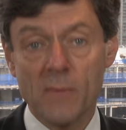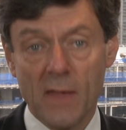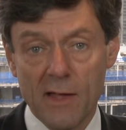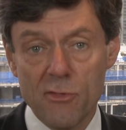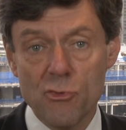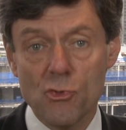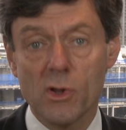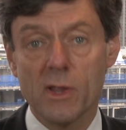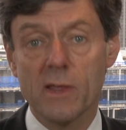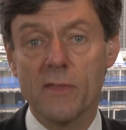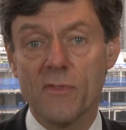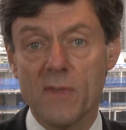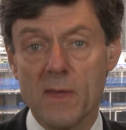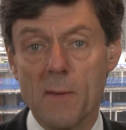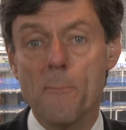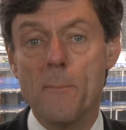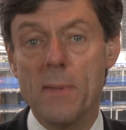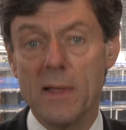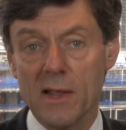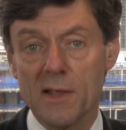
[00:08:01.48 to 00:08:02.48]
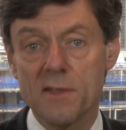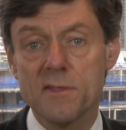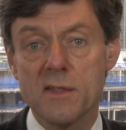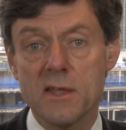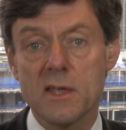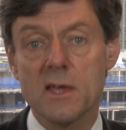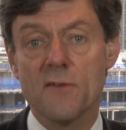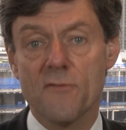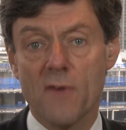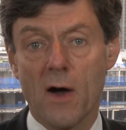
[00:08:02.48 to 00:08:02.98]
Actually, the
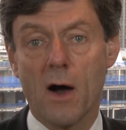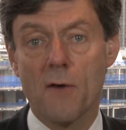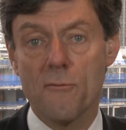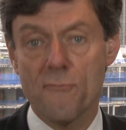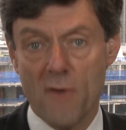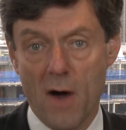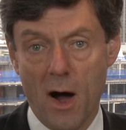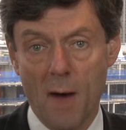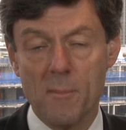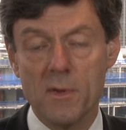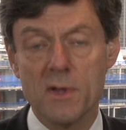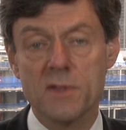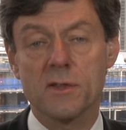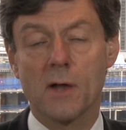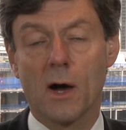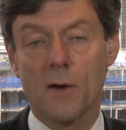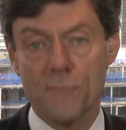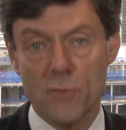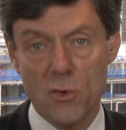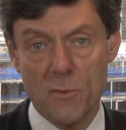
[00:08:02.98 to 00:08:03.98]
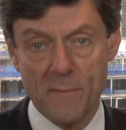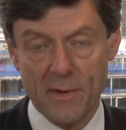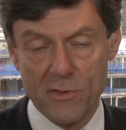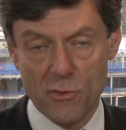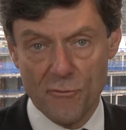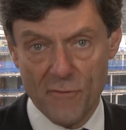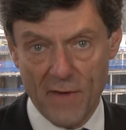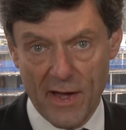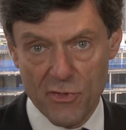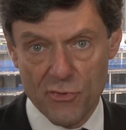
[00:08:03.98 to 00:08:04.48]
ability of our farmers, our food
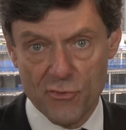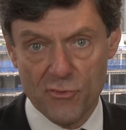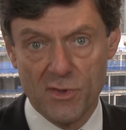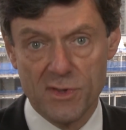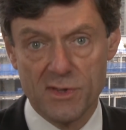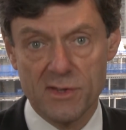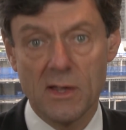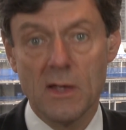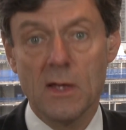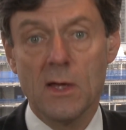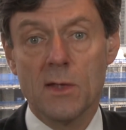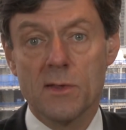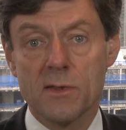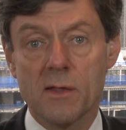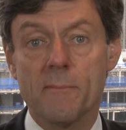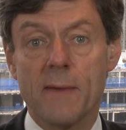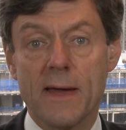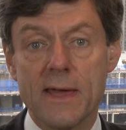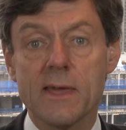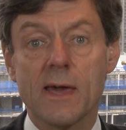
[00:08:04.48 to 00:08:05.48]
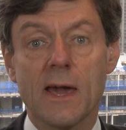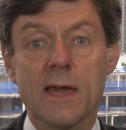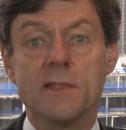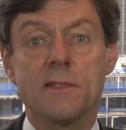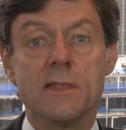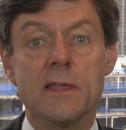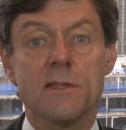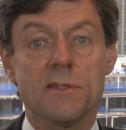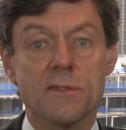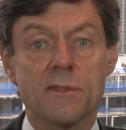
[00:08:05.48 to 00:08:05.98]
manufacturers, to make a
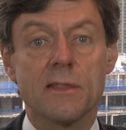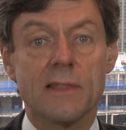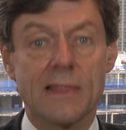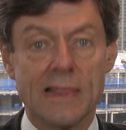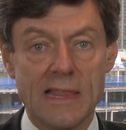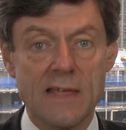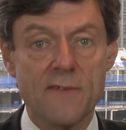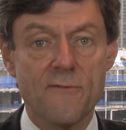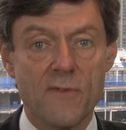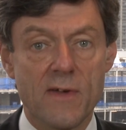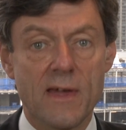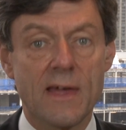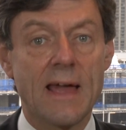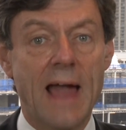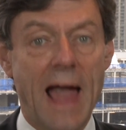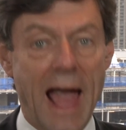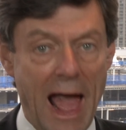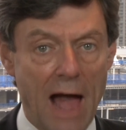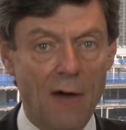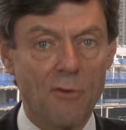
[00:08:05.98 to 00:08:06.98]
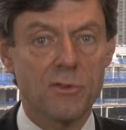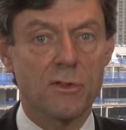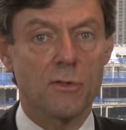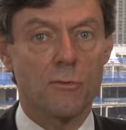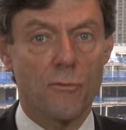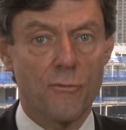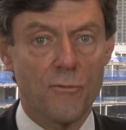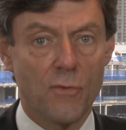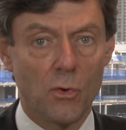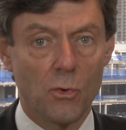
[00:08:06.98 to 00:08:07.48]
decent living out
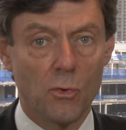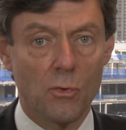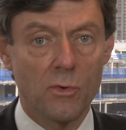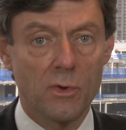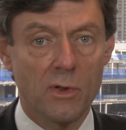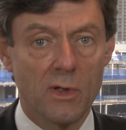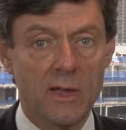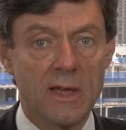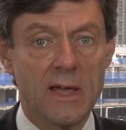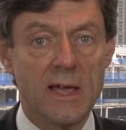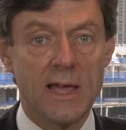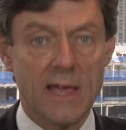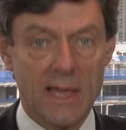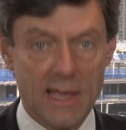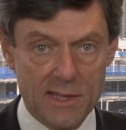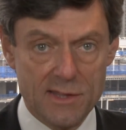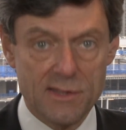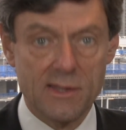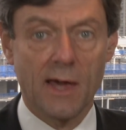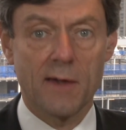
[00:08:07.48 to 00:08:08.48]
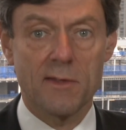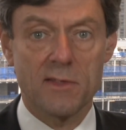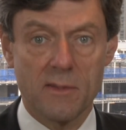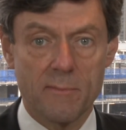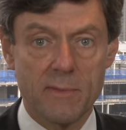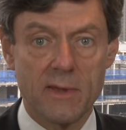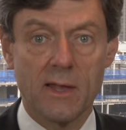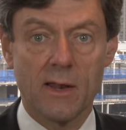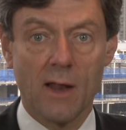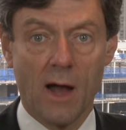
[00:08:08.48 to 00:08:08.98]
of food is going
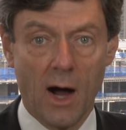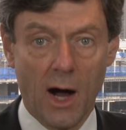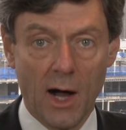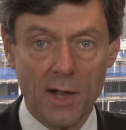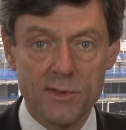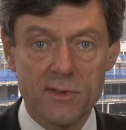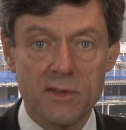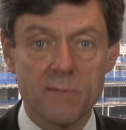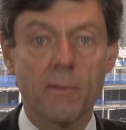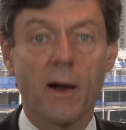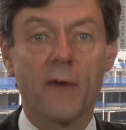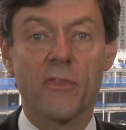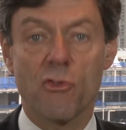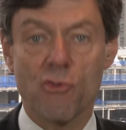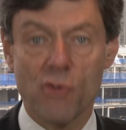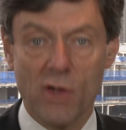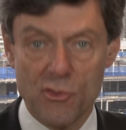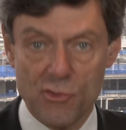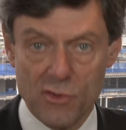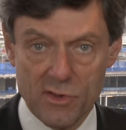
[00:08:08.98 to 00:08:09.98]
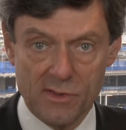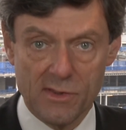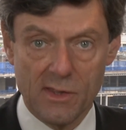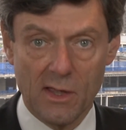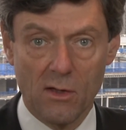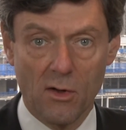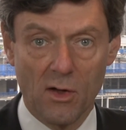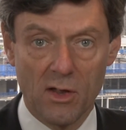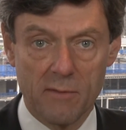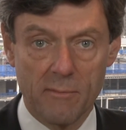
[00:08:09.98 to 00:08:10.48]
to be enhanced by the changes in the
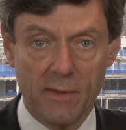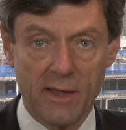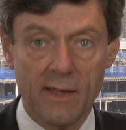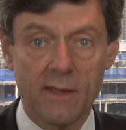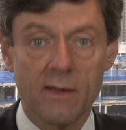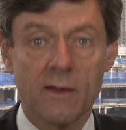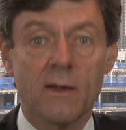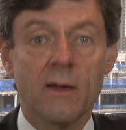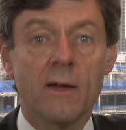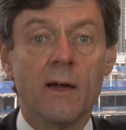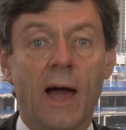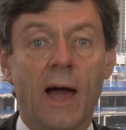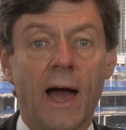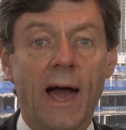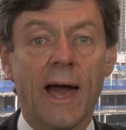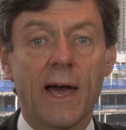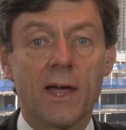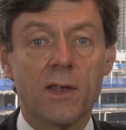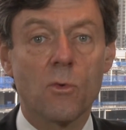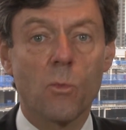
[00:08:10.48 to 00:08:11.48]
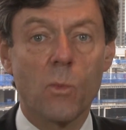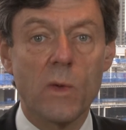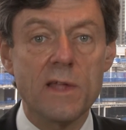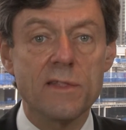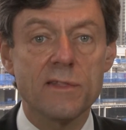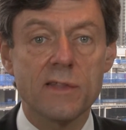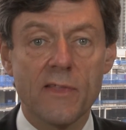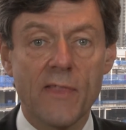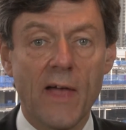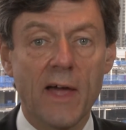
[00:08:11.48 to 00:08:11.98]
economy, and we
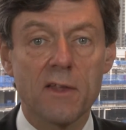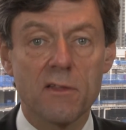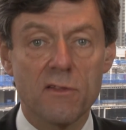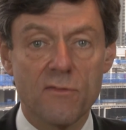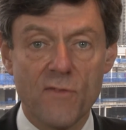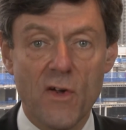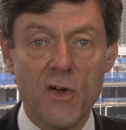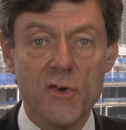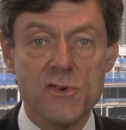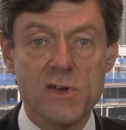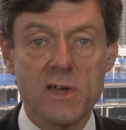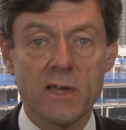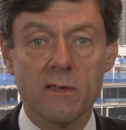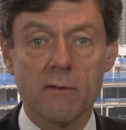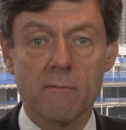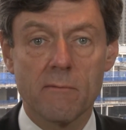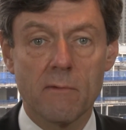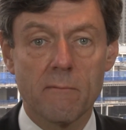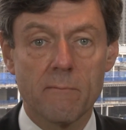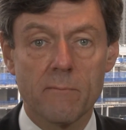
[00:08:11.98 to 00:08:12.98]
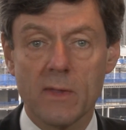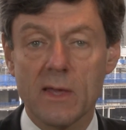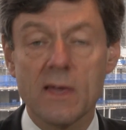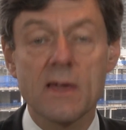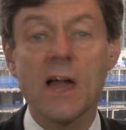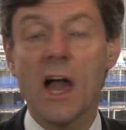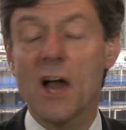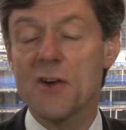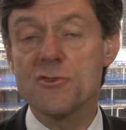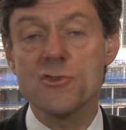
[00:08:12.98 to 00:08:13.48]
see that as very
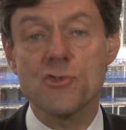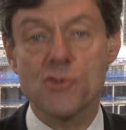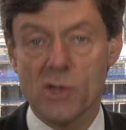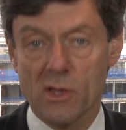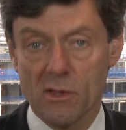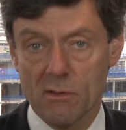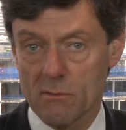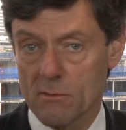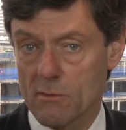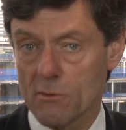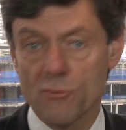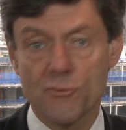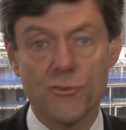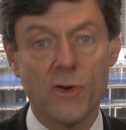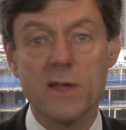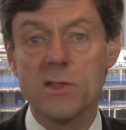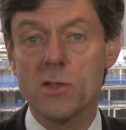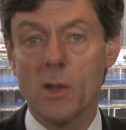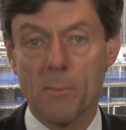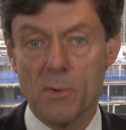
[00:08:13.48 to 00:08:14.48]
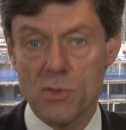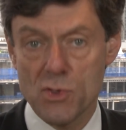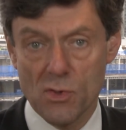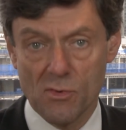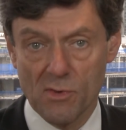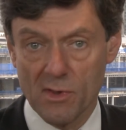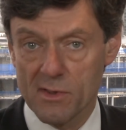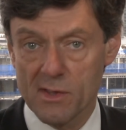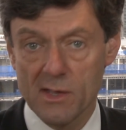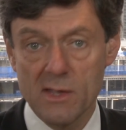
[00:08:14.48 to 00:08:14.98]
encouraging, great
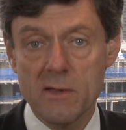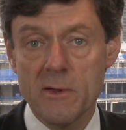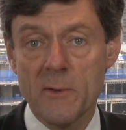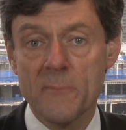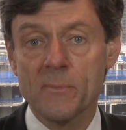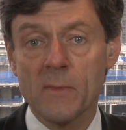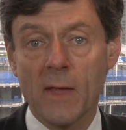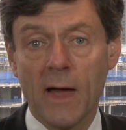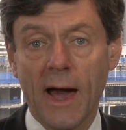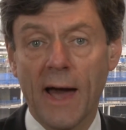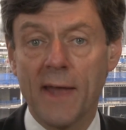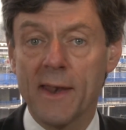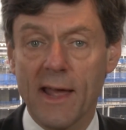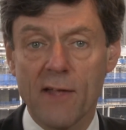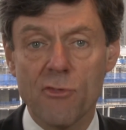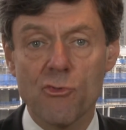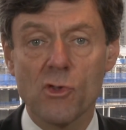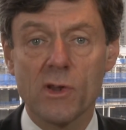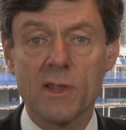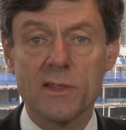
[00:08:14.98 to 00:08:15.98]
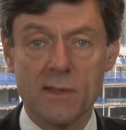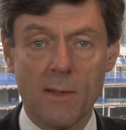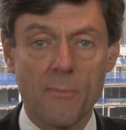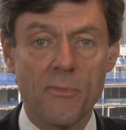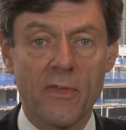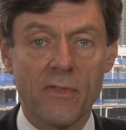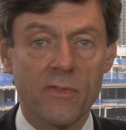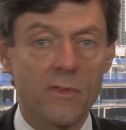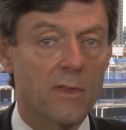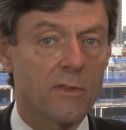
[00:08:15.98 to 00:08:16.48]
opportunity, and actually
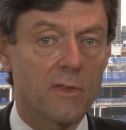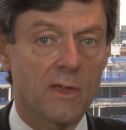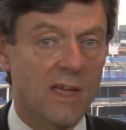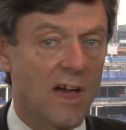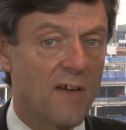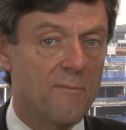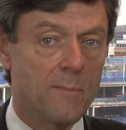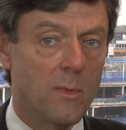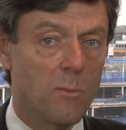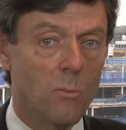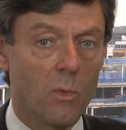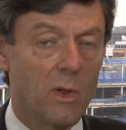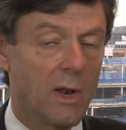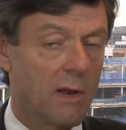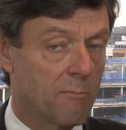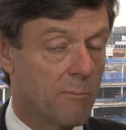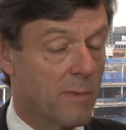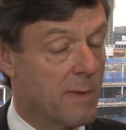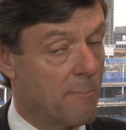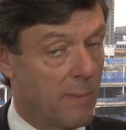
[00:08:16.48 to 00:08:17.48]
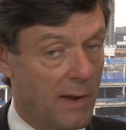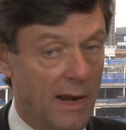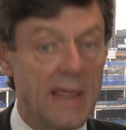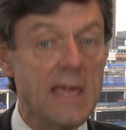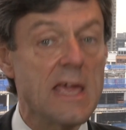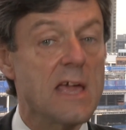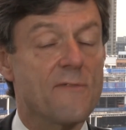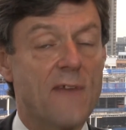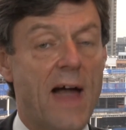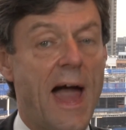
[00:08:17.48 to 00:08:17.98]
something that the government will, we
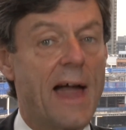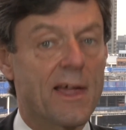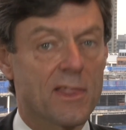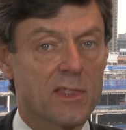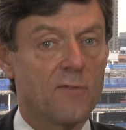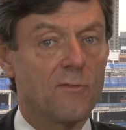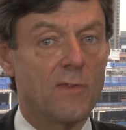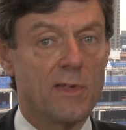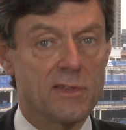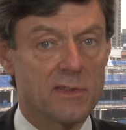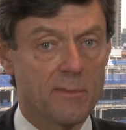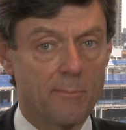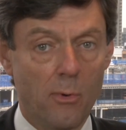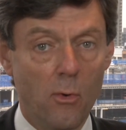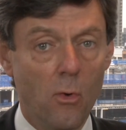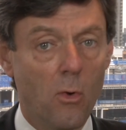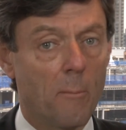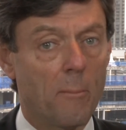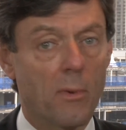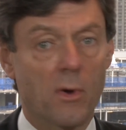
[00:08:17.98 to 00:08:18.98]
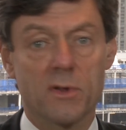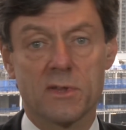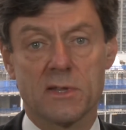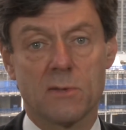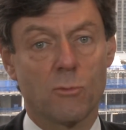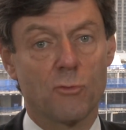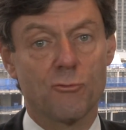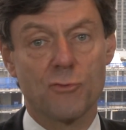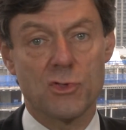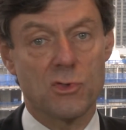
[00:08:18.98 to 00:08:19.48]
believe, actively support, because
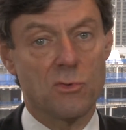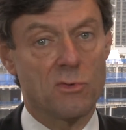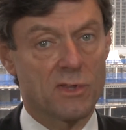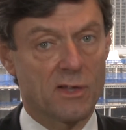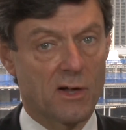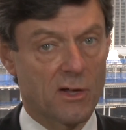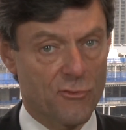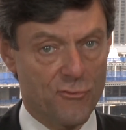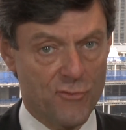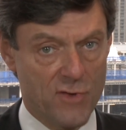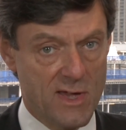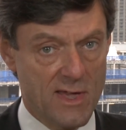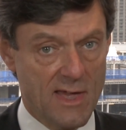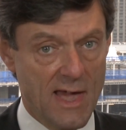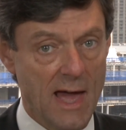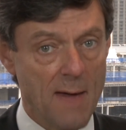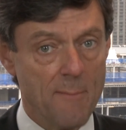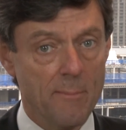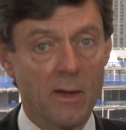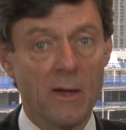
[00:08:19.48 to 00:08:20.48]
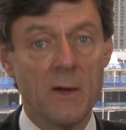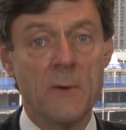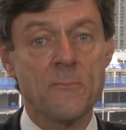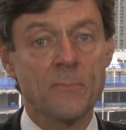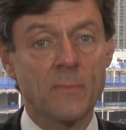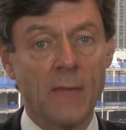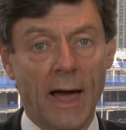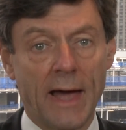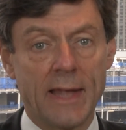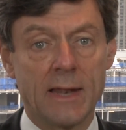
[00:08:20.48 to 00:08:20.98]
it will reduce our trade gap
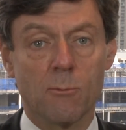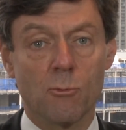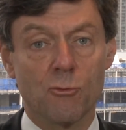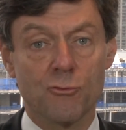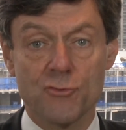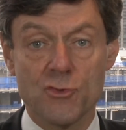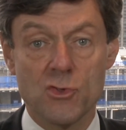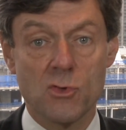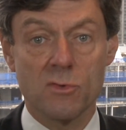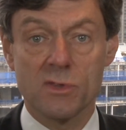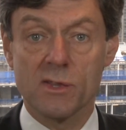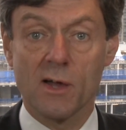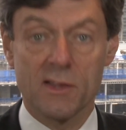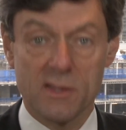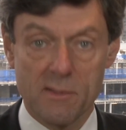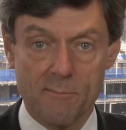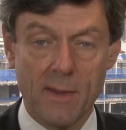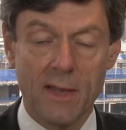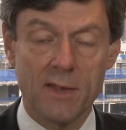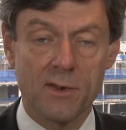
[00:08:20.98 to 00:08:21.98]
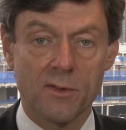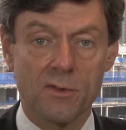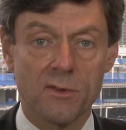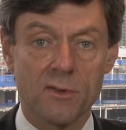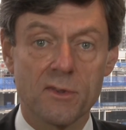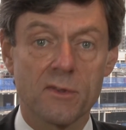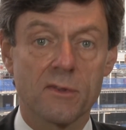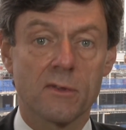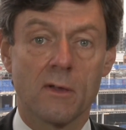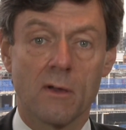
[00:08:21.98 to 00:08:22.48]
and it will reduce our
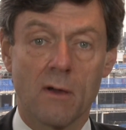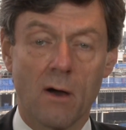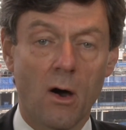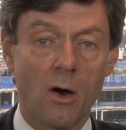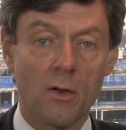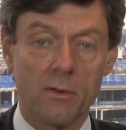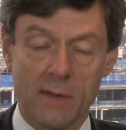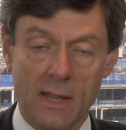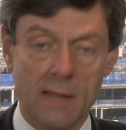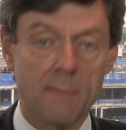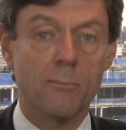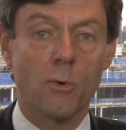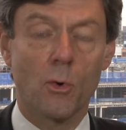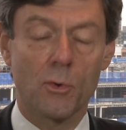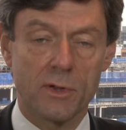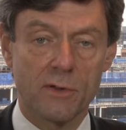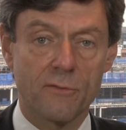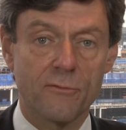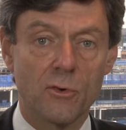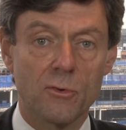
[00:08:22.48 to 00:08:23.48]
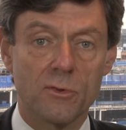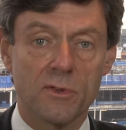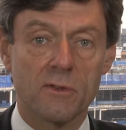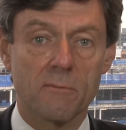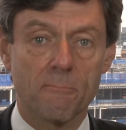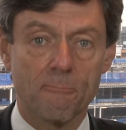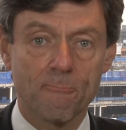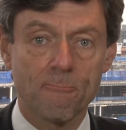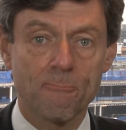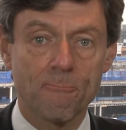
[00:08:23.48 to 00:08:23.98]
dependence on imported foods.